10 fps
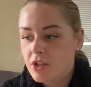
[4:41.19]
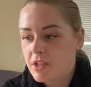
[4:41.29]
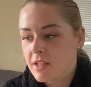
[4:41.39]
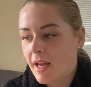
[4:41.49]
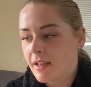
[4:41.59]

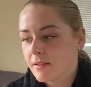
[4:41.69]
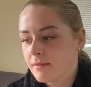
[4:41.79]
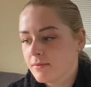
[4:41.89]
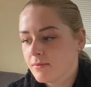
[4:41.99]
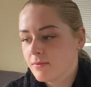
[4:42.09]
just like
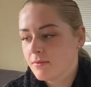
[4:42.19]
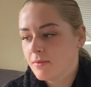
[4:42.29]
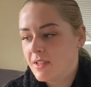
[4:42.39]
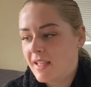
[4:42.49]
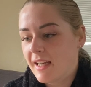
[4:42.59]

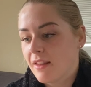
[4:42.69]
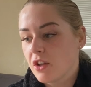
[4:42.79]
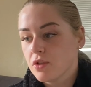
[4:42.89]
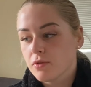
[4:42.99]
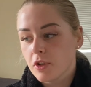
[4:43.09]
to get in the
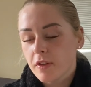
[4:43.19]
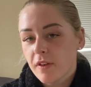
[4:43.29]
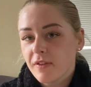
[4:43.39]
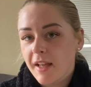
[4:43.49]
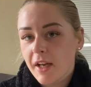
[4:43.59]
groove
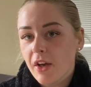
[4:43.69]
of Lego.